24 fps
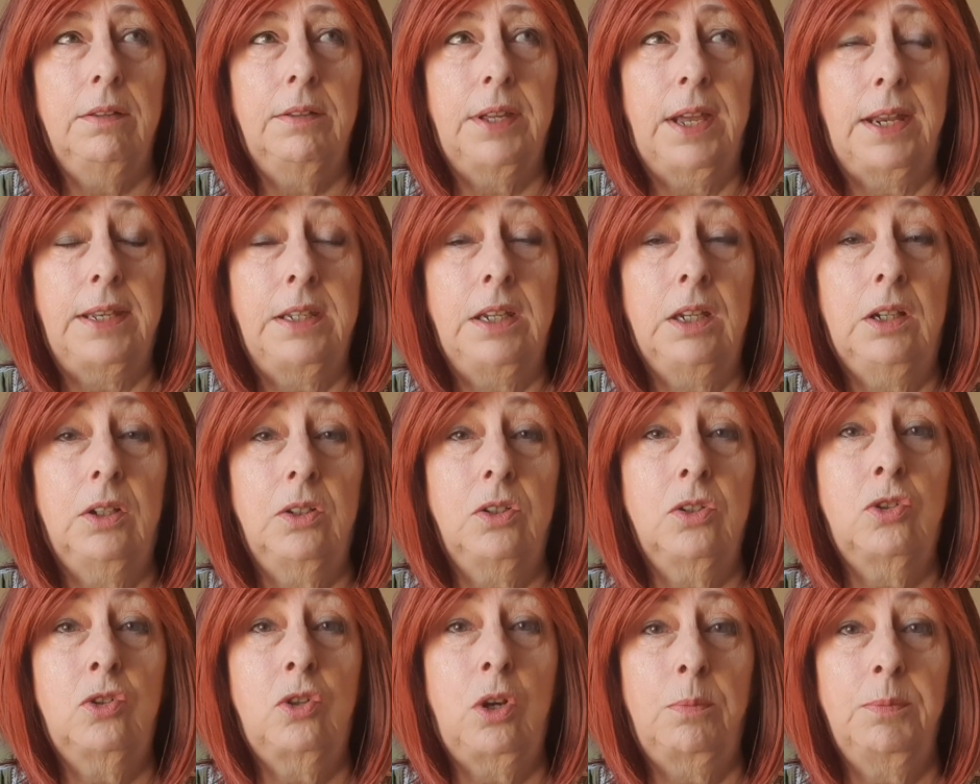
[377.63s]
then you
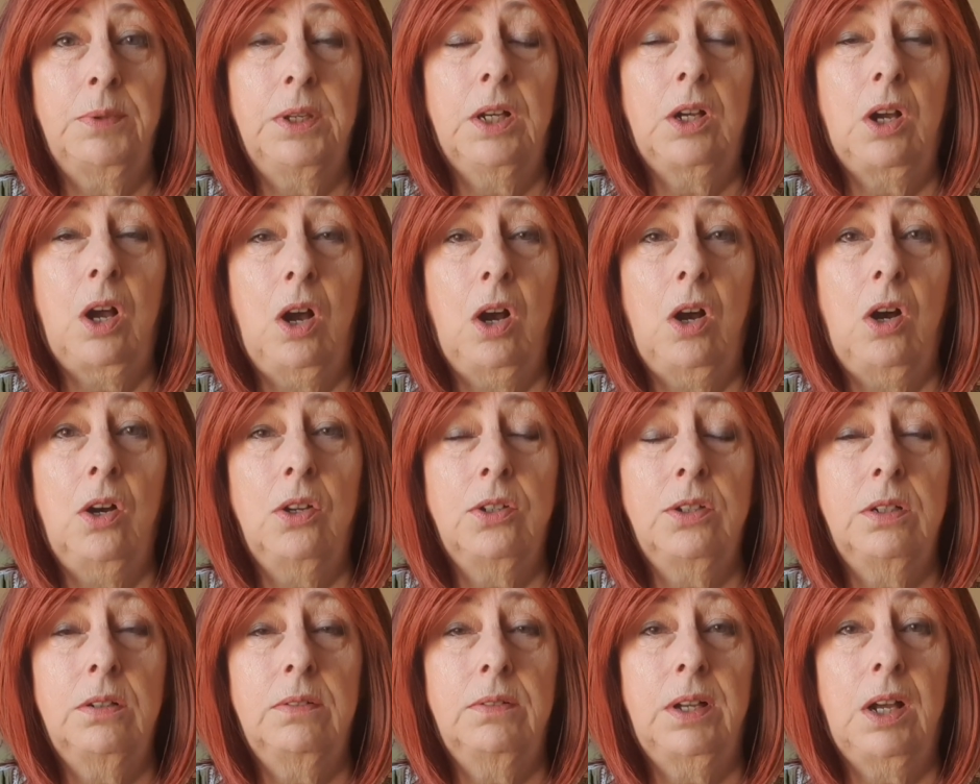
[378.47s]
can stop your
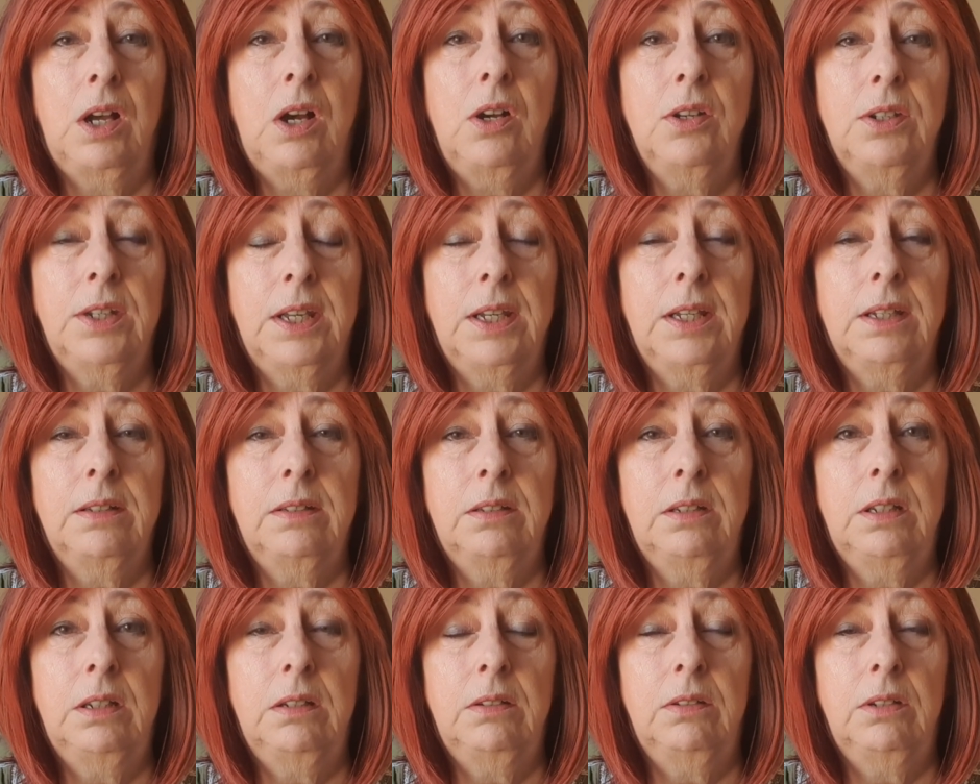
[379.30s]
card, can't you?
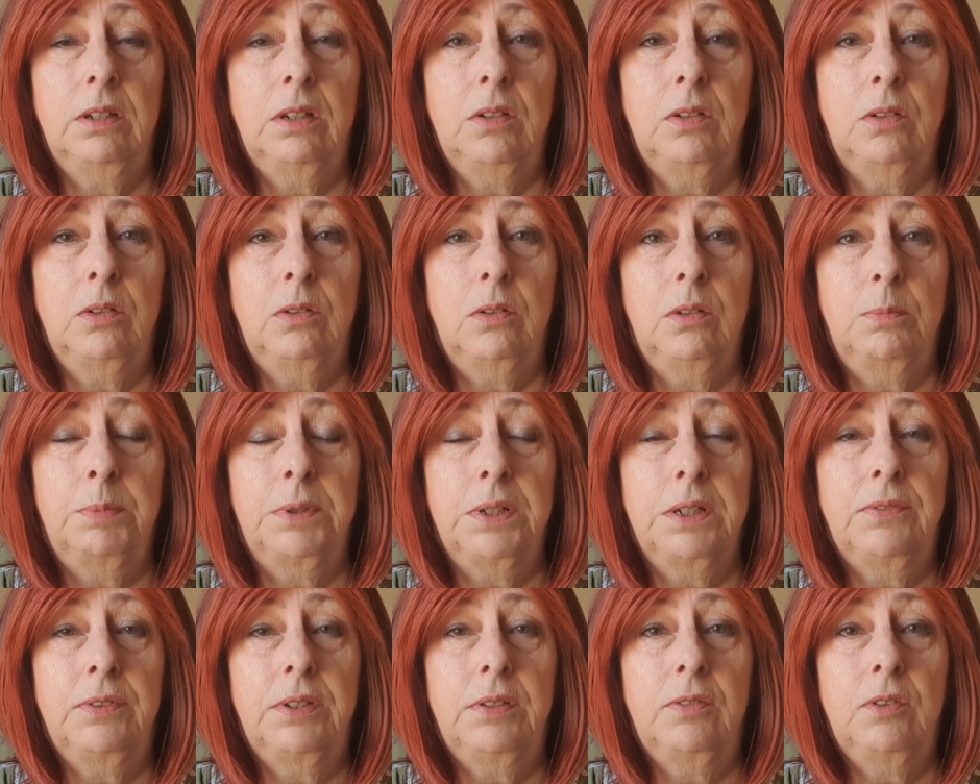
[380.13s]

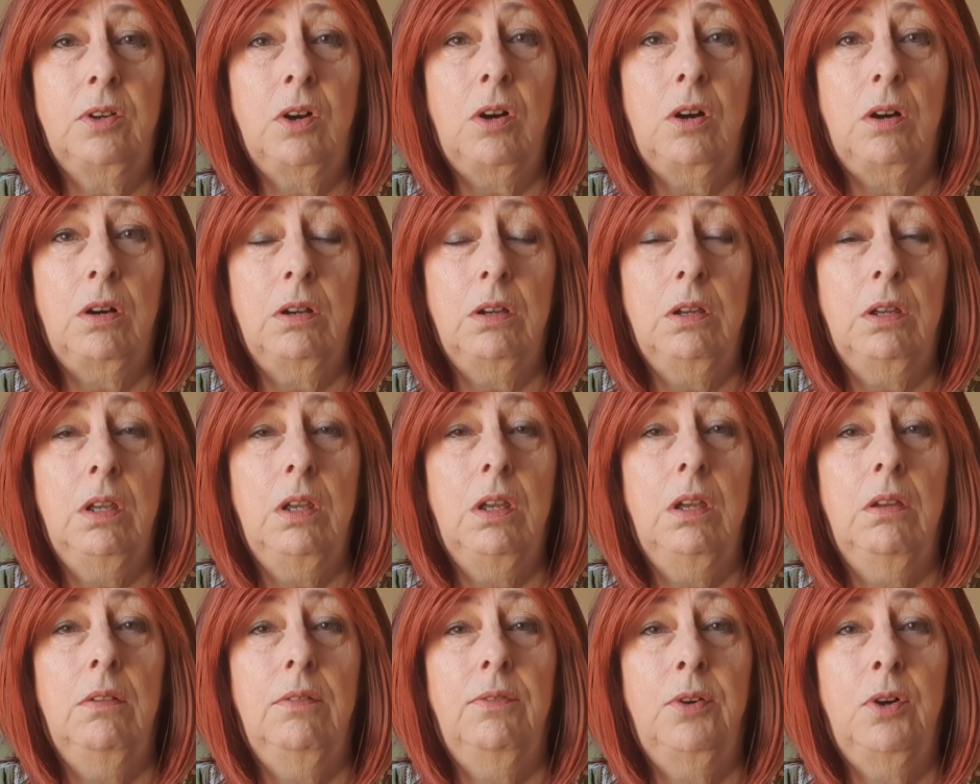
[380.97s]
But if you've got
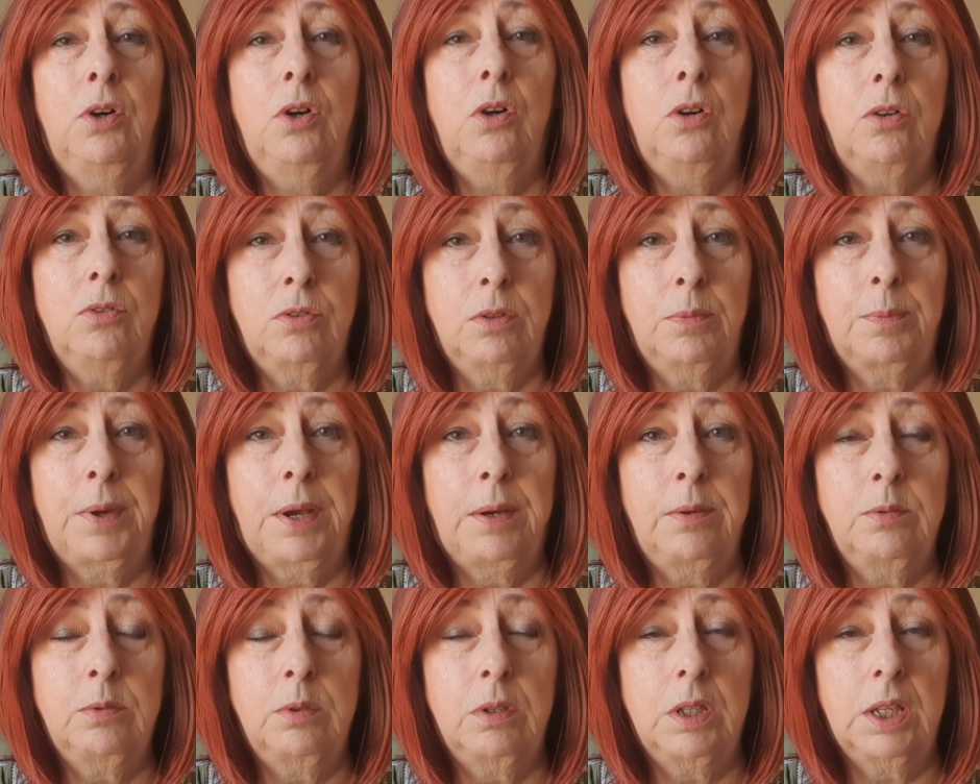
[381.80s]

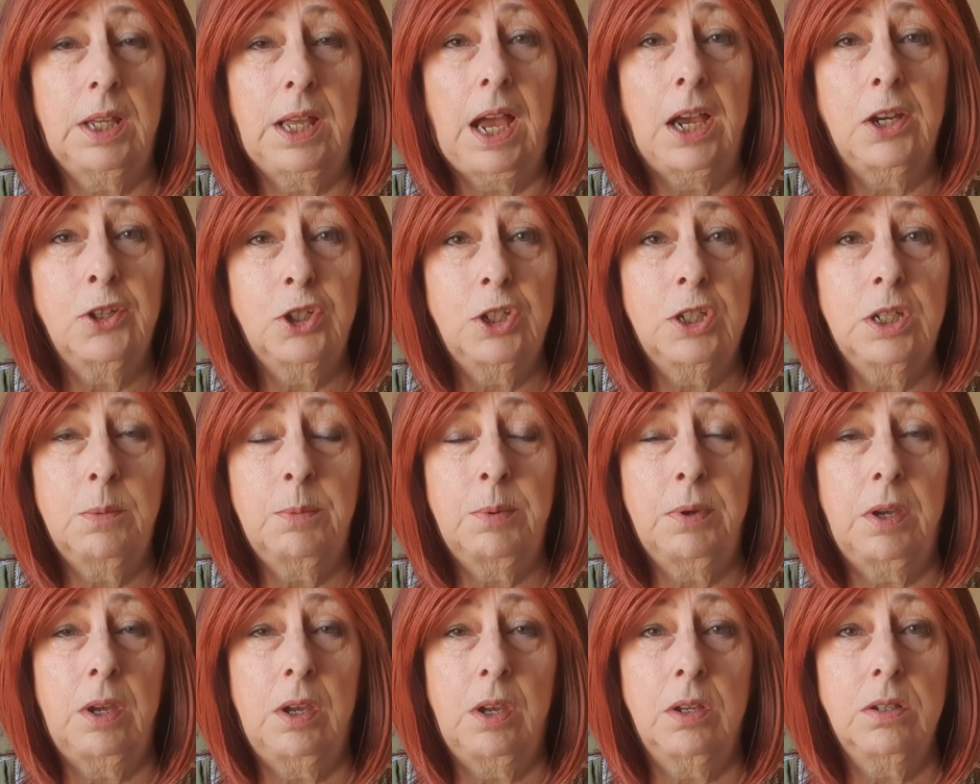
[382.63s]
£400 worth of cash in your
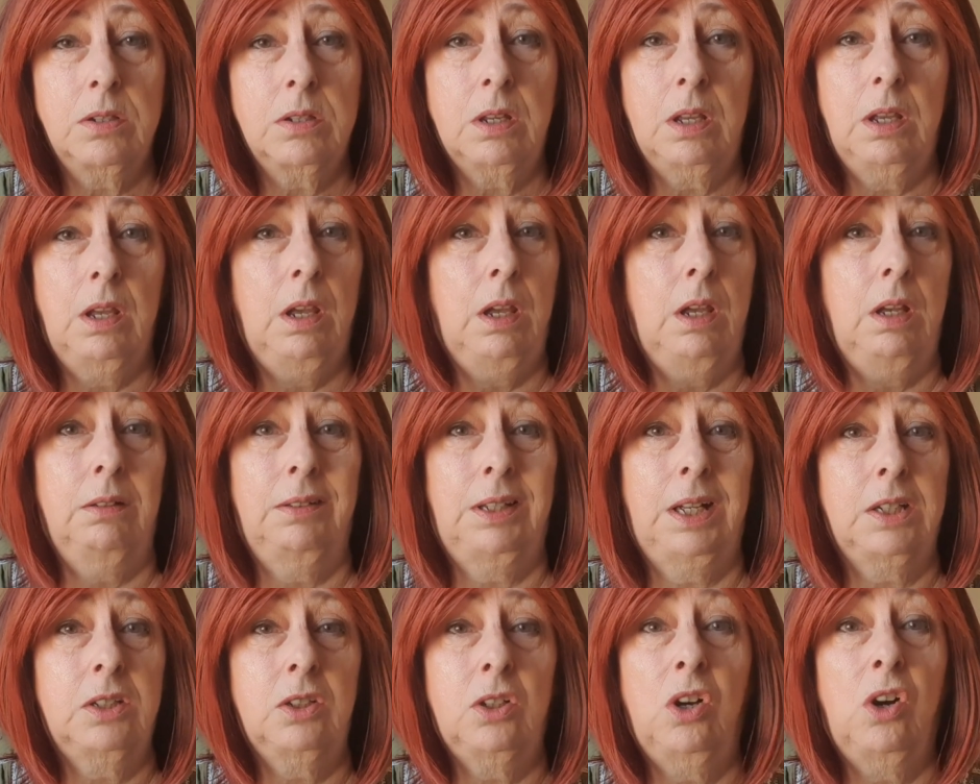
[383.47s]
purse,
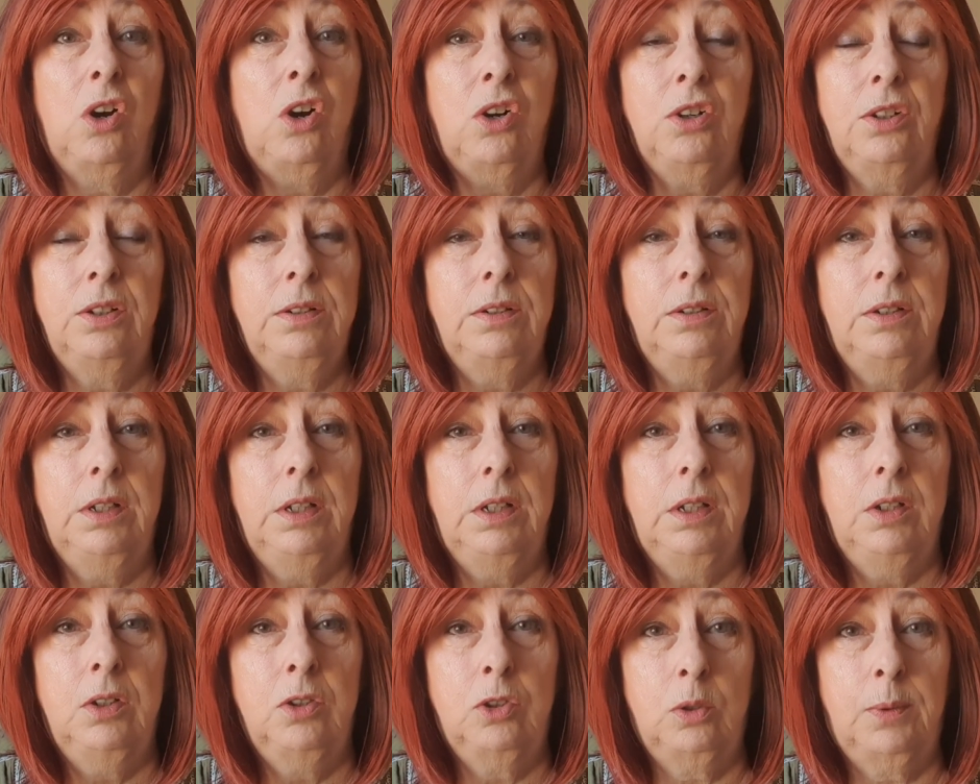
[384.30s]
that's gone.
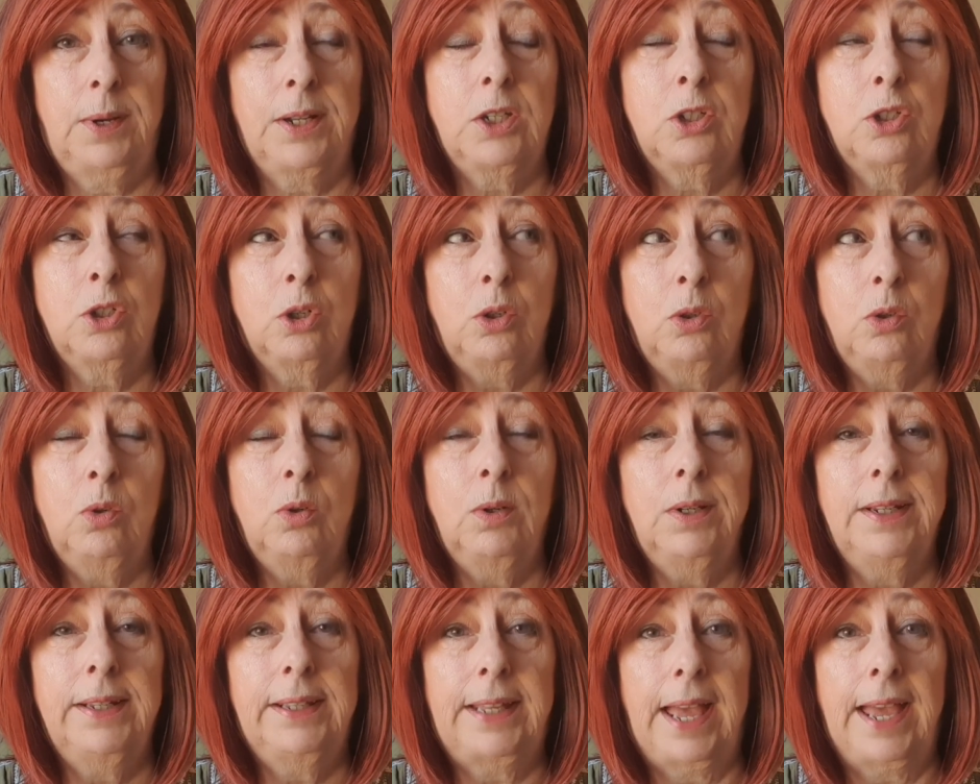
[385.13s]
So I
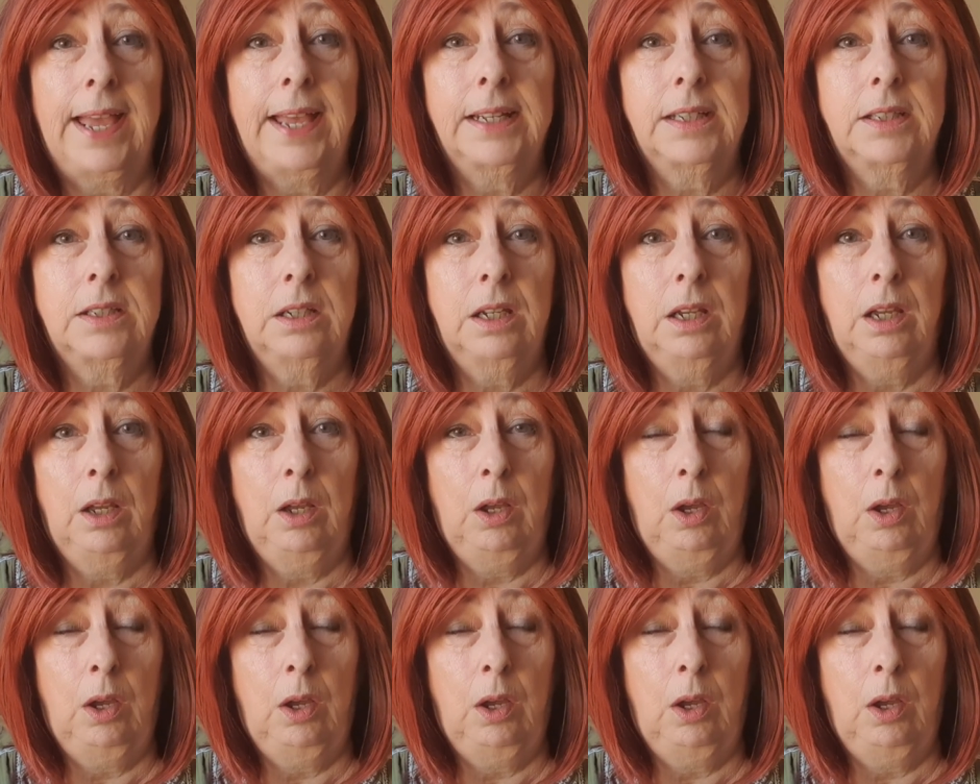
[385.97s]
totally get